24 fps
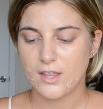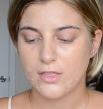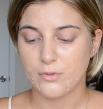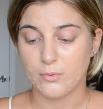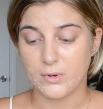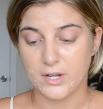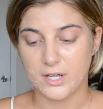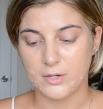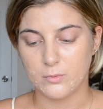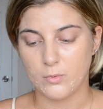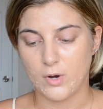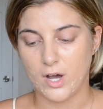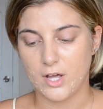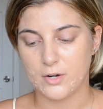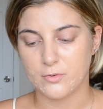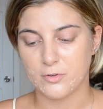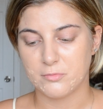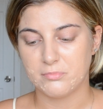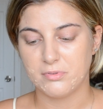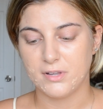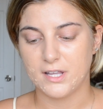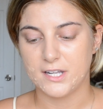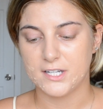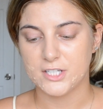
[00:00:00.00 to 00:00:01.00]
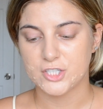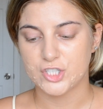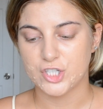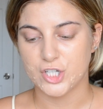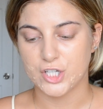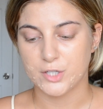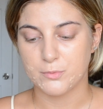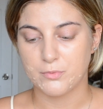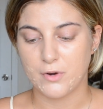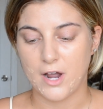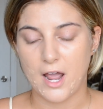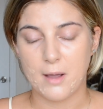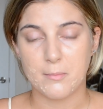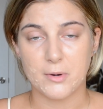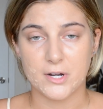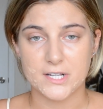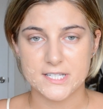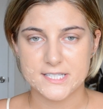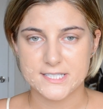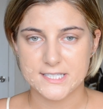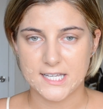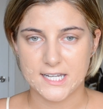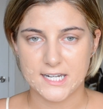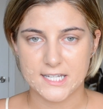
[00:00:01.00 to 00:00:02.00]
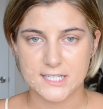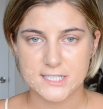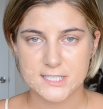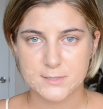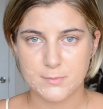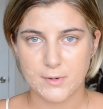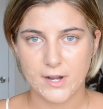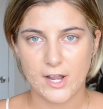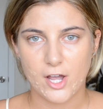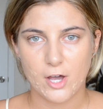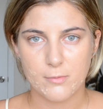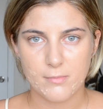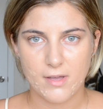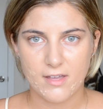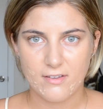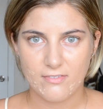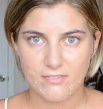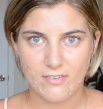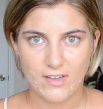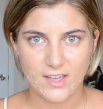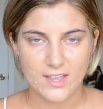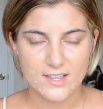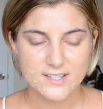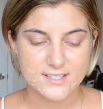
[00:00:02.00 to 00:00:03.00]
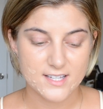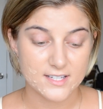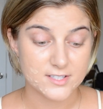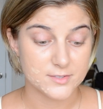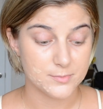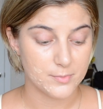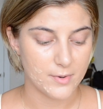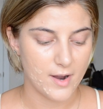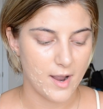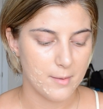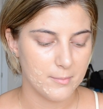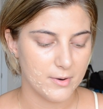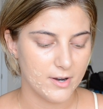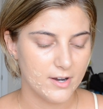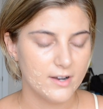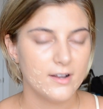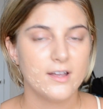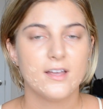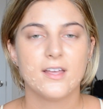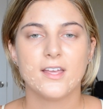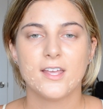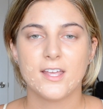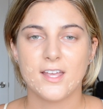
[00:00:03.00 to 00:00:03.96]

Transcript: 3-in-1 replenishing primer and setting spray on my face as a primer.